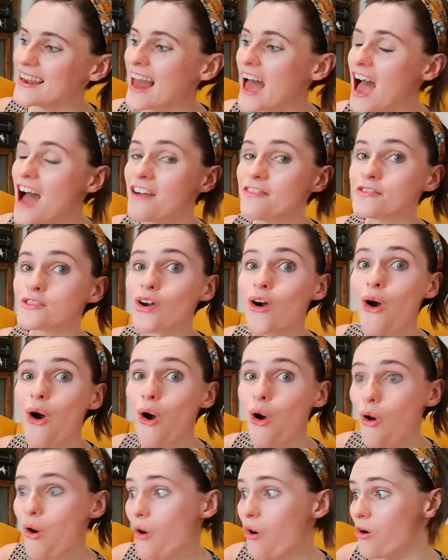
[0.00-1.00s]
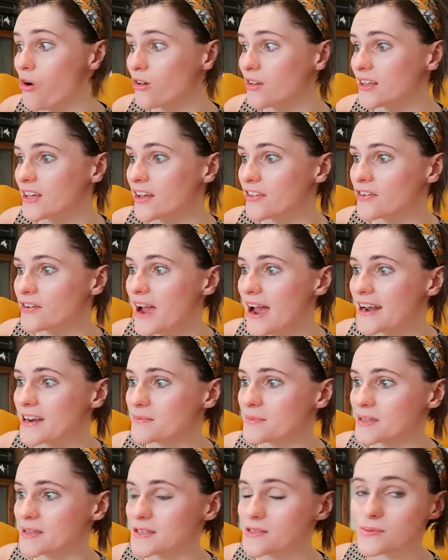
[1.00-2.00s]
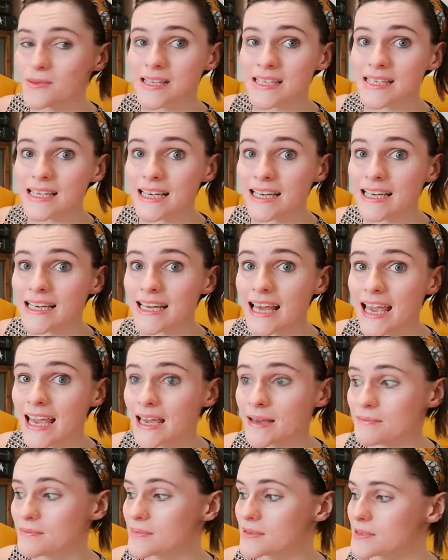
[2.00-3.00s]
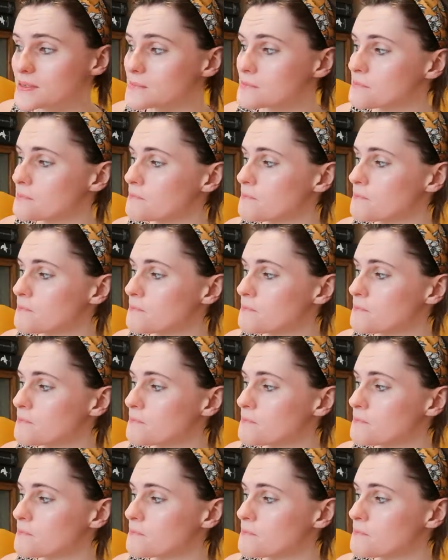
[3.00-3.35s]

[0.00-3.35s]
laughed all the other animals with silly names.